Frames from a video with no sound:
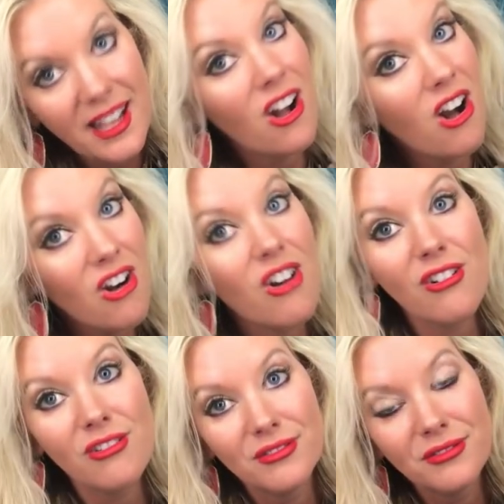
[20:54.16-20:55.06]
that
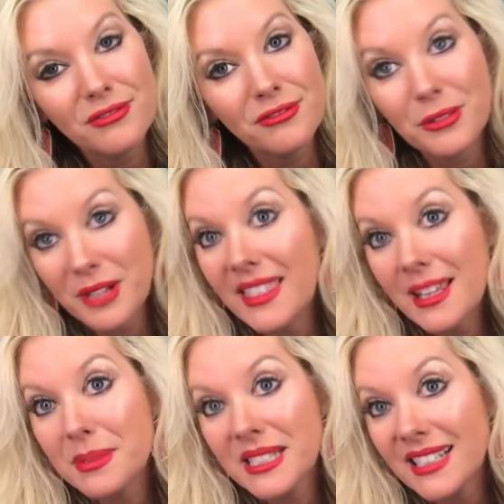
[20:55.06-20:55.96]
call for red
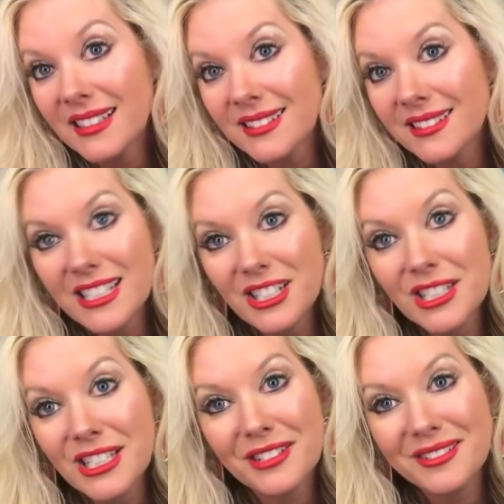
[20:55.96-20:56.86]
lipstick. They
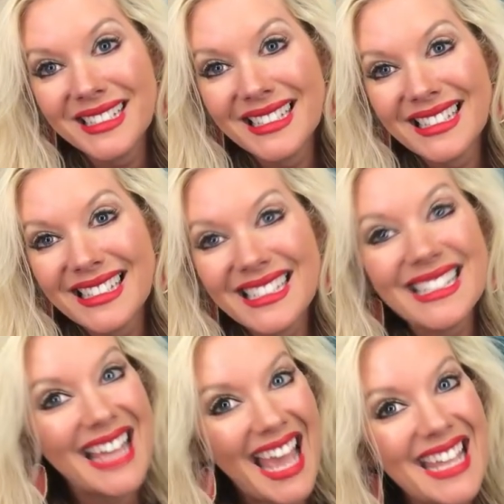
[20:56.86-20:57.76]
just do.
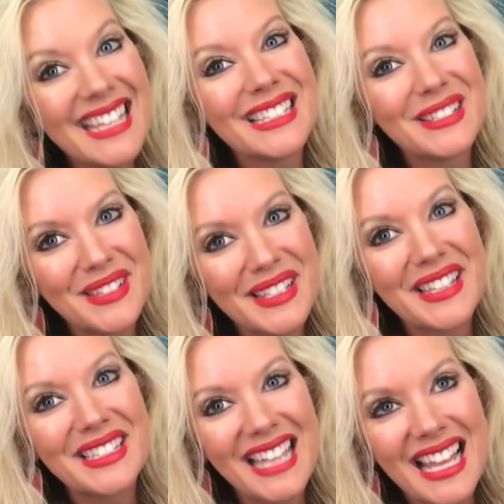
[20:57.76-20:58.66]
Today is one of
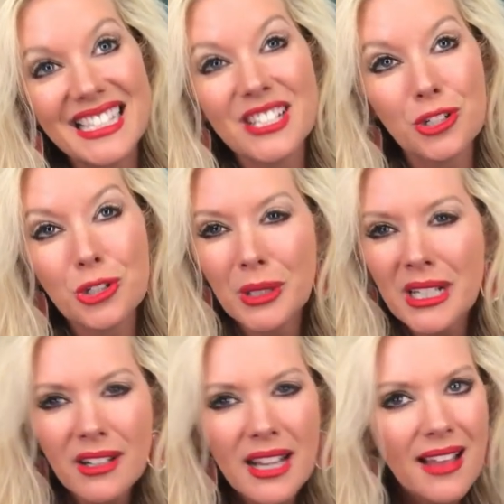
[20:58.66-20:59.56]
those days. It's
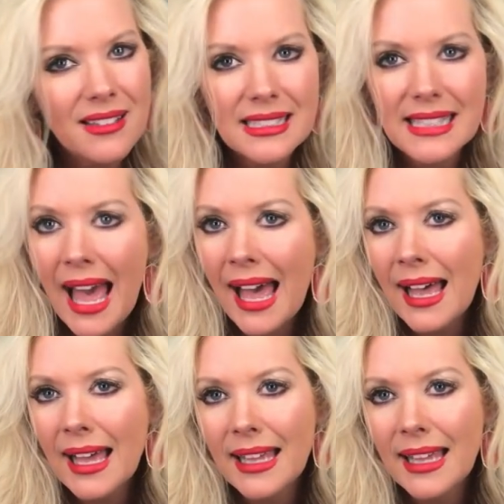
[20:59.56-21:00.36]
dreary outside.